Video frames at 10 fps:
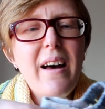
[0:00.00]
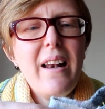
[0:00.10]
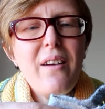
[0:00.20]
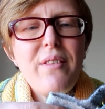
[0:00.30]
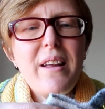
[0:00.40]
I
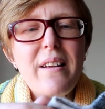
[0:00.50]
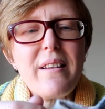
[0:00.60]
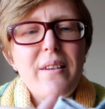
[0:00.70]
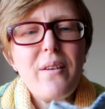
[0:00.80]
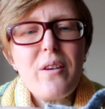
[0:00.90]
love these
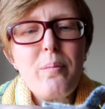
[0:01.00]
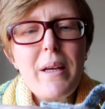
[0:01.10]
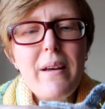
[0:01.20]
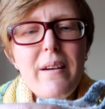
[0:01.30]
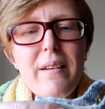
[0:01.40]
socks
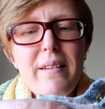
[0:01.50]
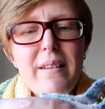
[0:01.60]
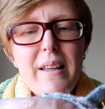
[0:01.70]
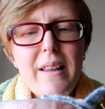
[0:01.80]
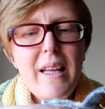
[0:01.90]

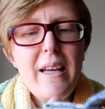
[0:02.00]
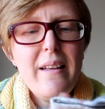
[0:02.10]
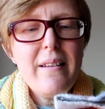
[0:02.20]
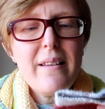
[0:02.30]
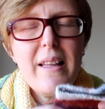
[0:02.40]
because the